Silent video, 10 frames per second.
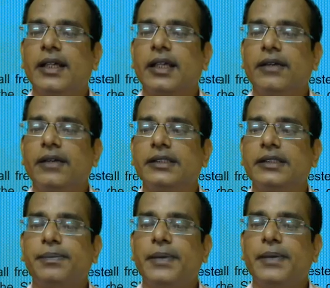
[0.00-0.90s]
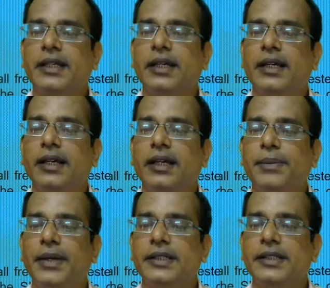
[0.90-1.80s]
If this
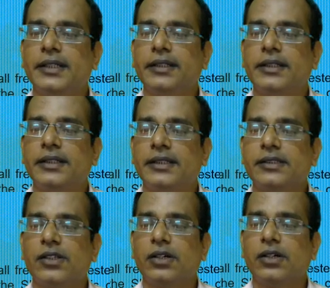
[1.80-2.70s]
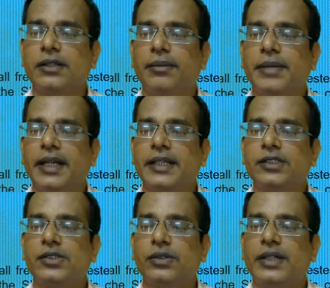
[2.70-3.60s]
patient does not
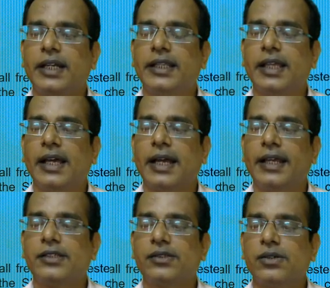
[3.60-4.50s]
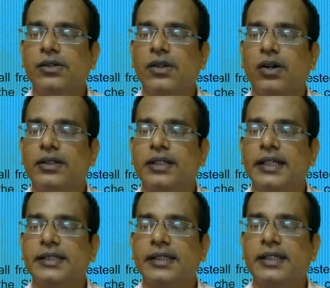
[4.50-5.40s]
manage to get the high score on the
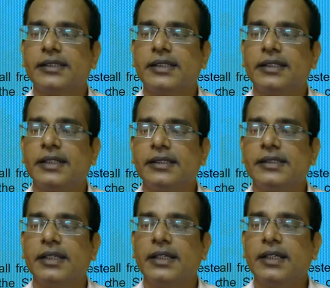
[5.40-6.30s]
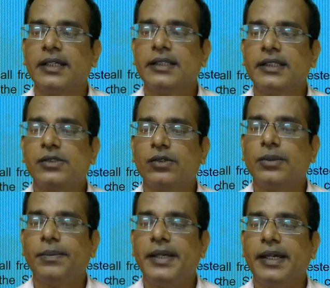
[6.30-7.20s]
SASI test, this
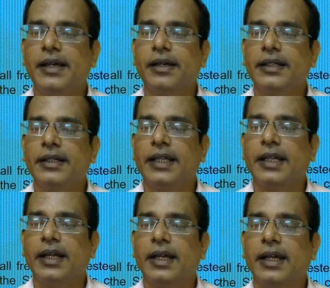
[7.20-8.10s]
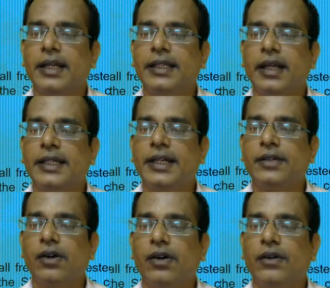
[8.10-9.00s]
could be
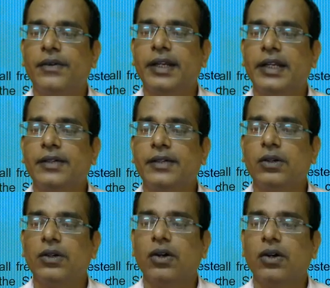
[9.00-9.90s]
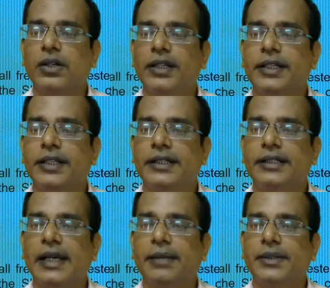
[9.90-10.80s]
indicative of a retrocochlear
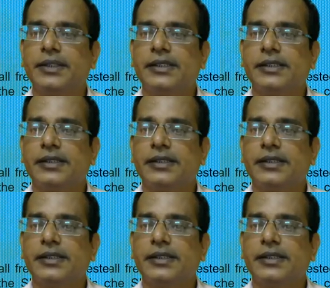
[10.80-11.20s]
damage.